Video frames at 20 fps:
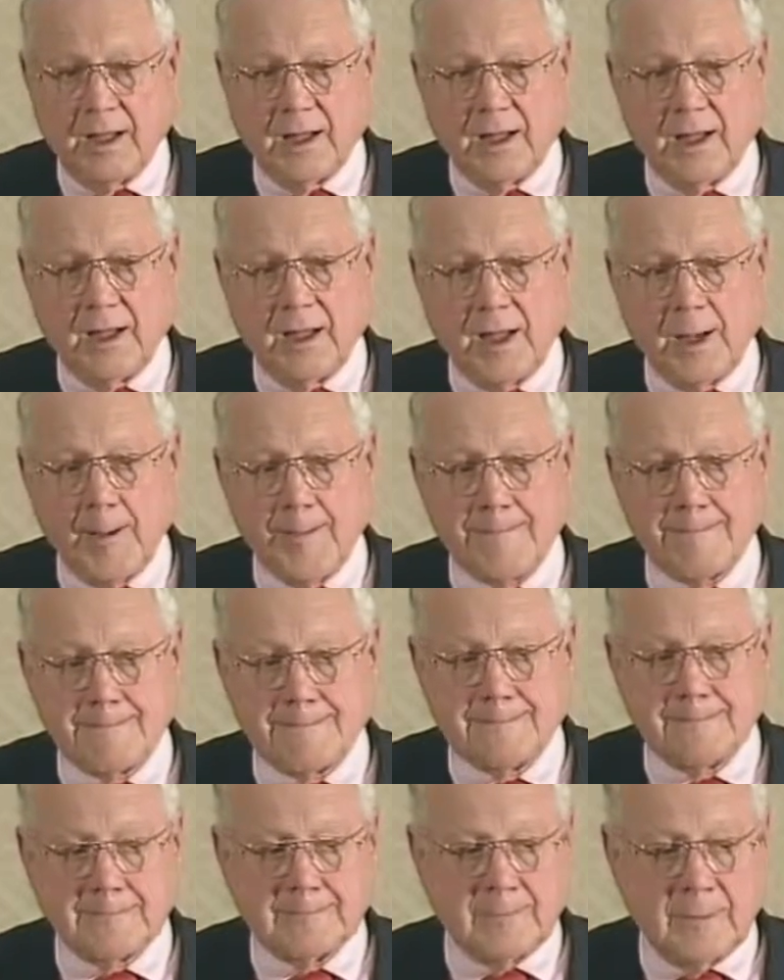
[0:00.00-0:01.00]
Uh,
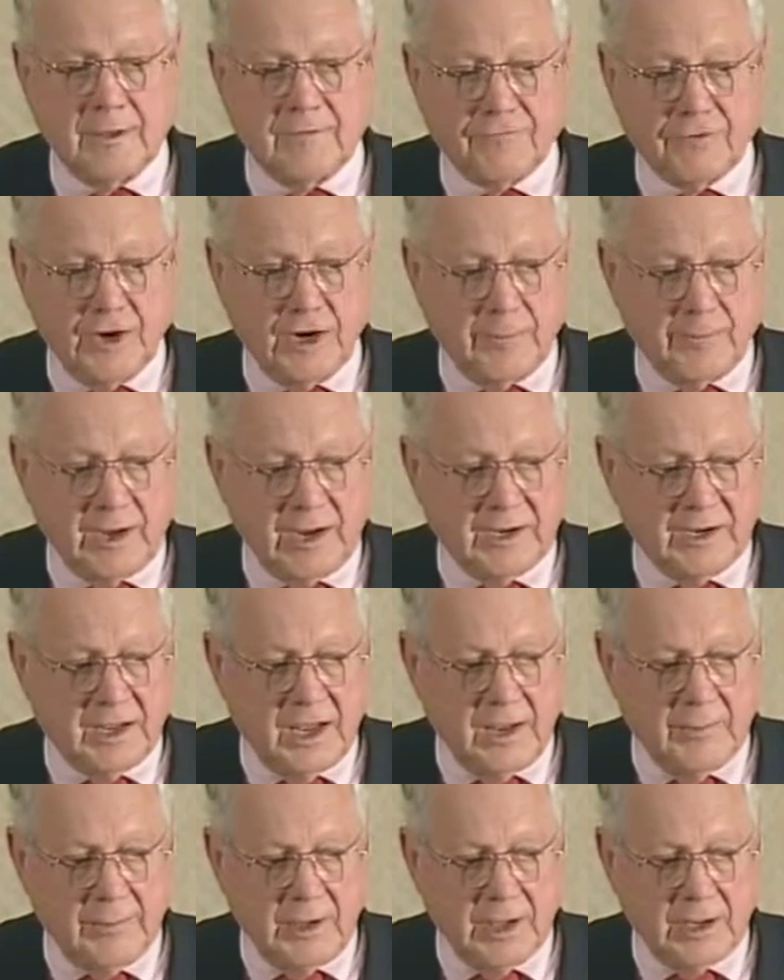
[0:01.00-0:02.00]
a friend of mine
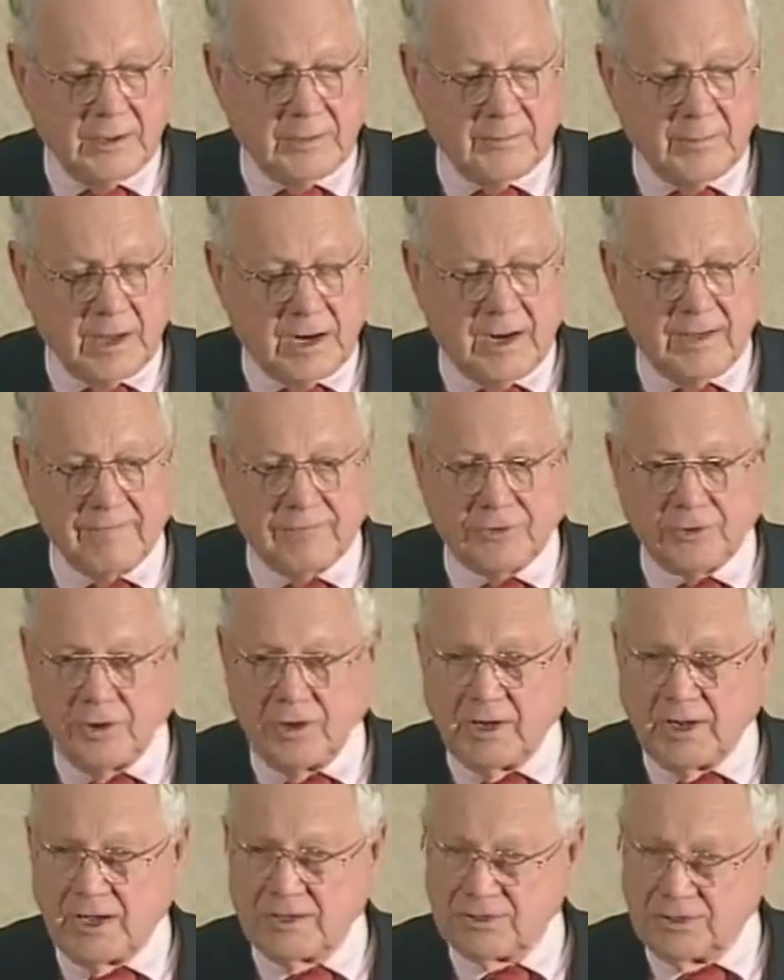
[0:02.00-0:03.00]
came in about 11:30
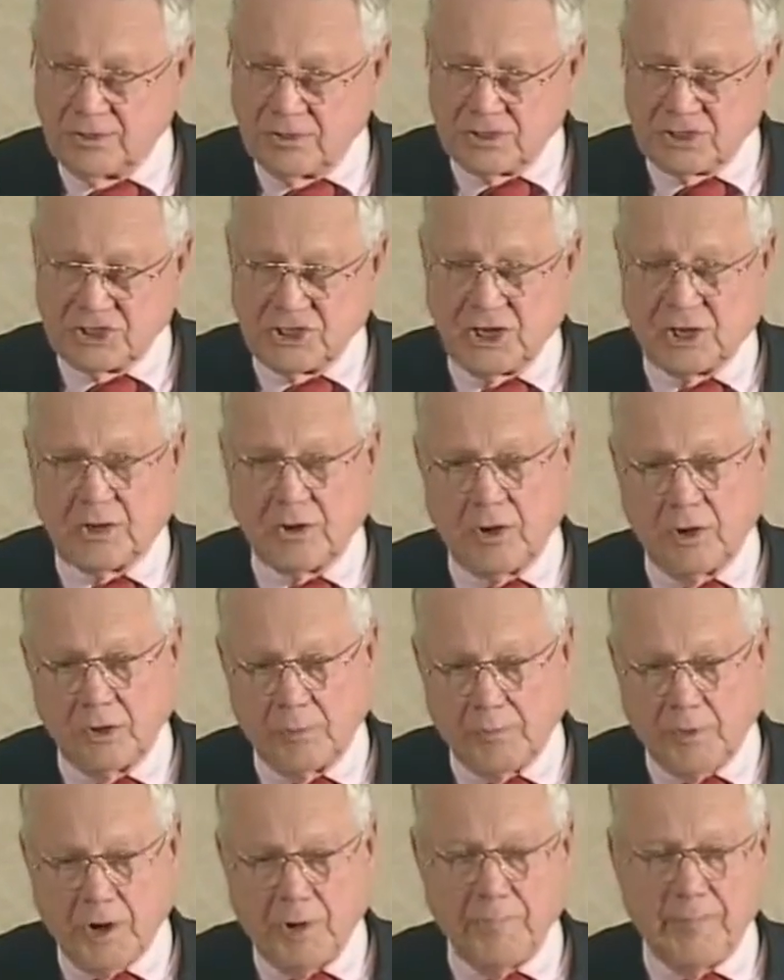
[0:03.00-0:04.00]
at night. Said, "You're sick. Call the
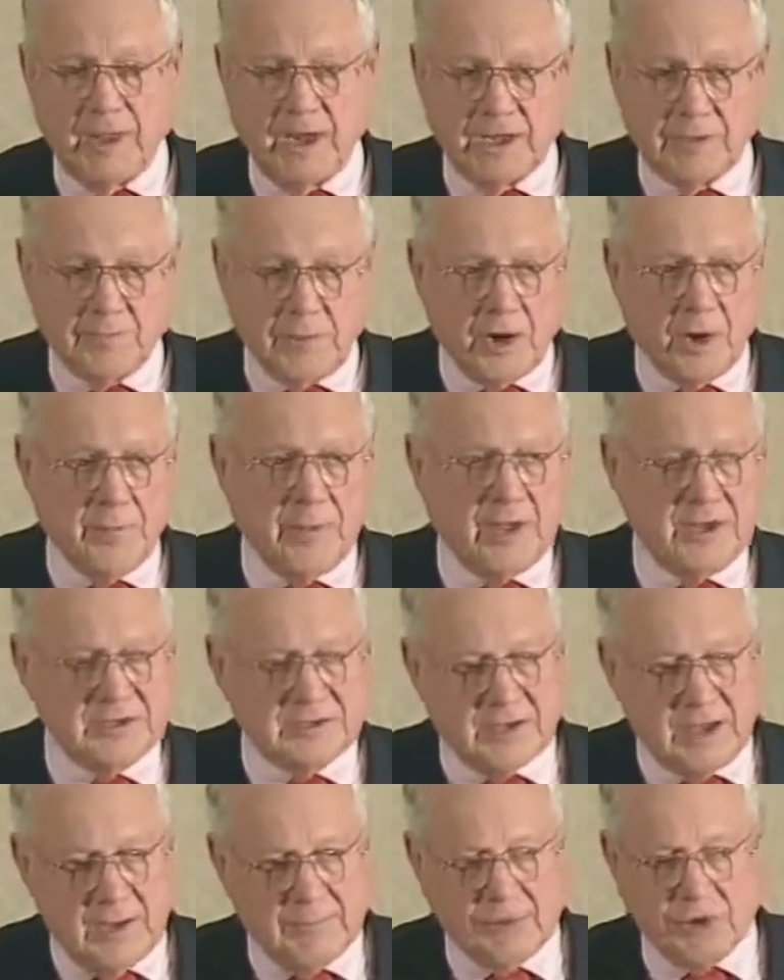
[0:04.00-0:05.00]
paramedic." Paramedics
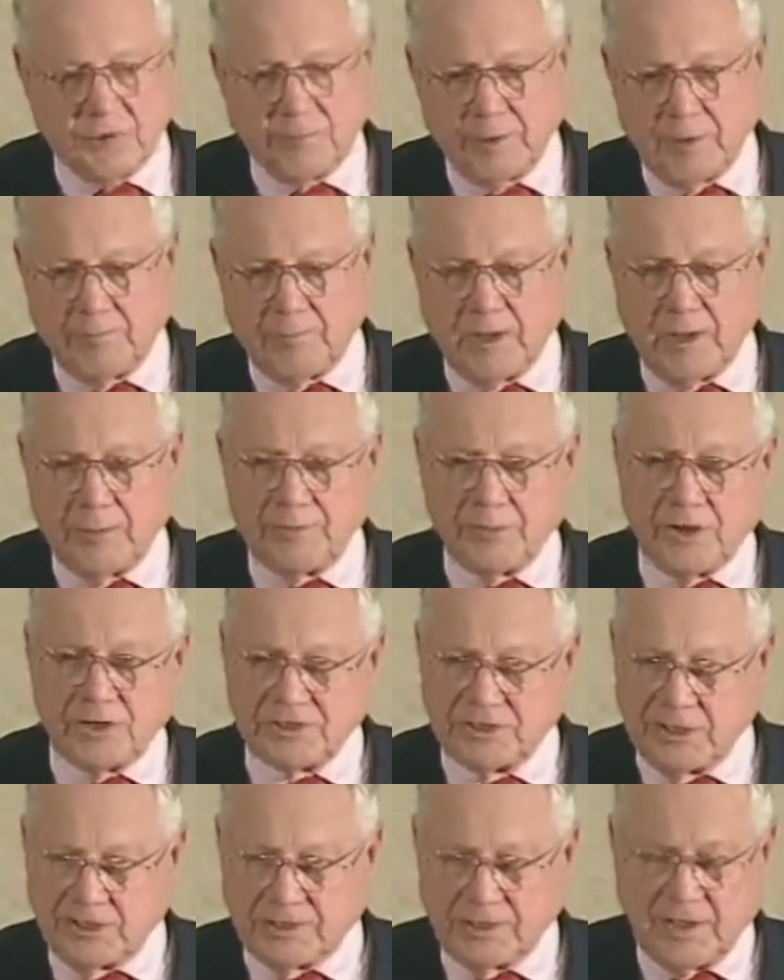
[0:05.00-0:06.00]
came, took my blood
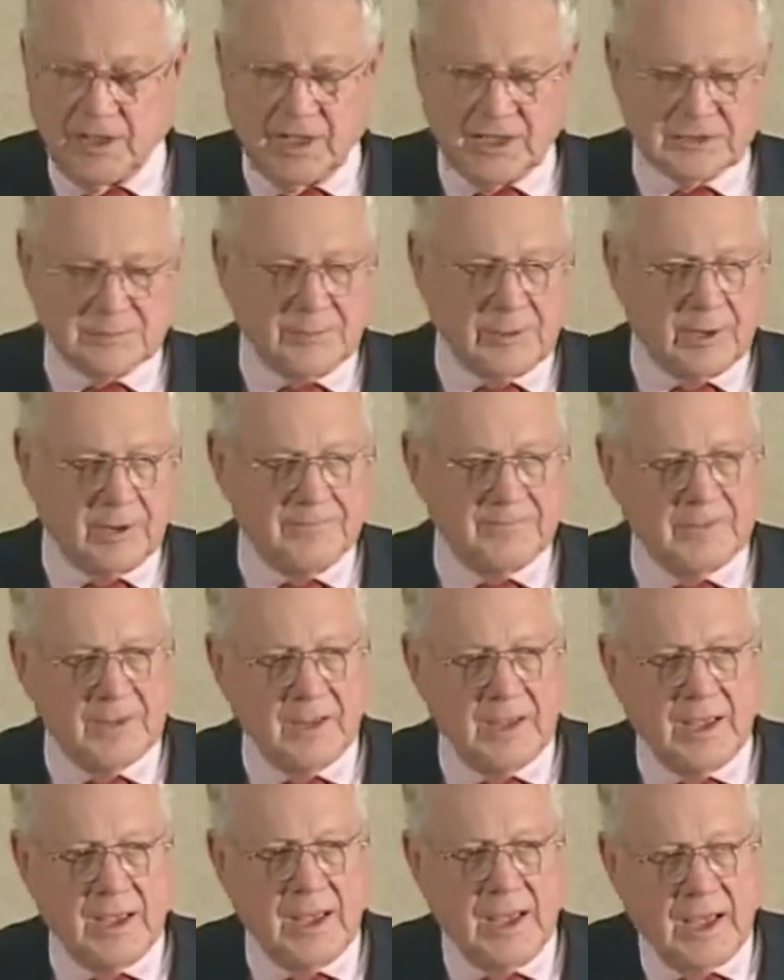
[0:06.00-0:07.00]
pressure, get to the hospital.
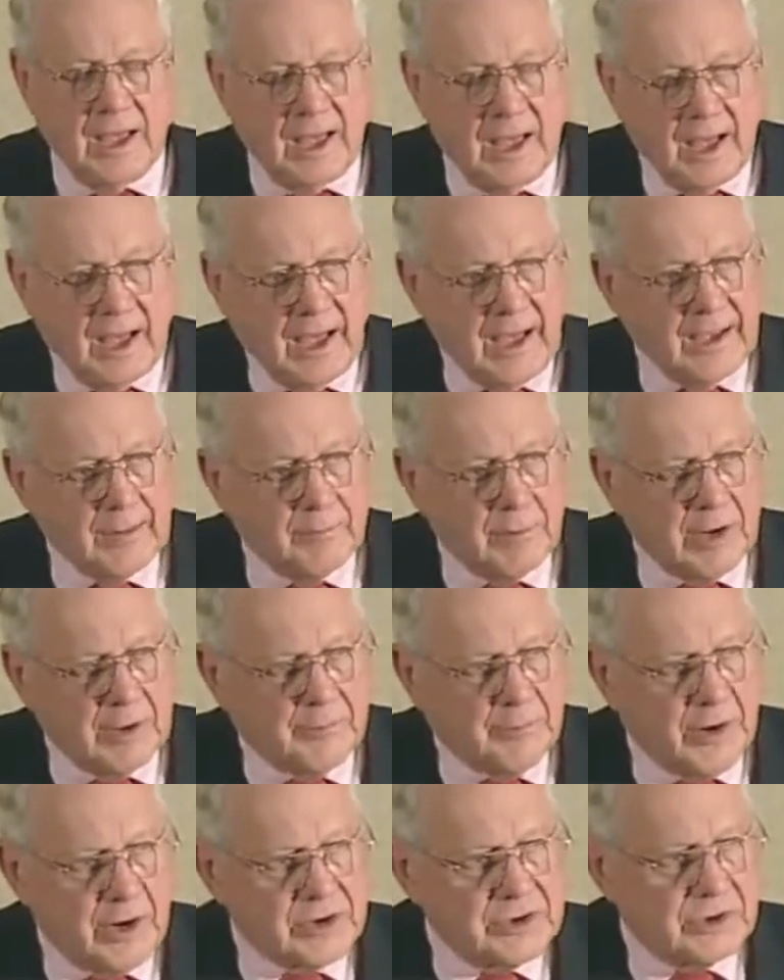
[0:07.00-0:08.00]
I had blood
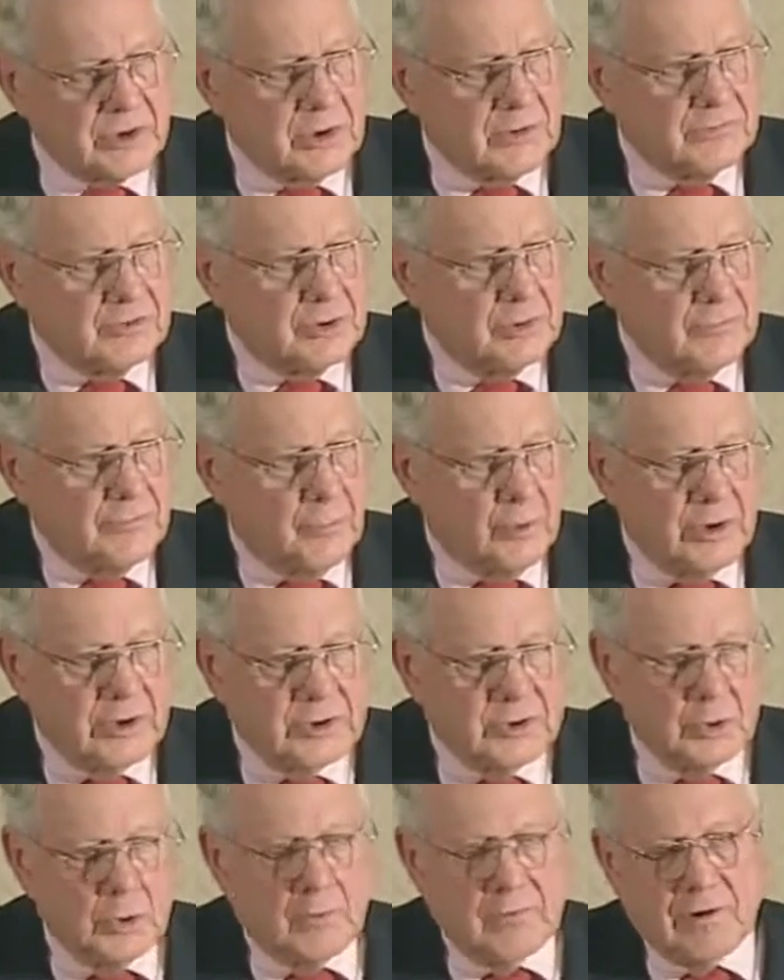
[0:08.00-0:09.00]
pressure of
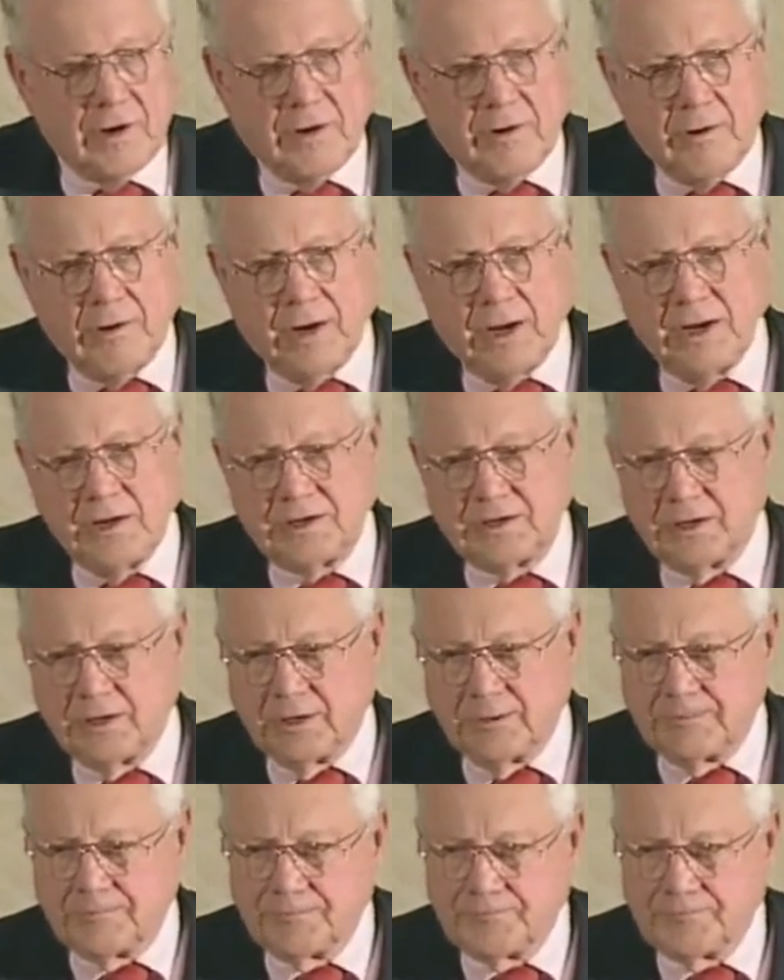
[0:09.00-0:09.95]
242 over 119.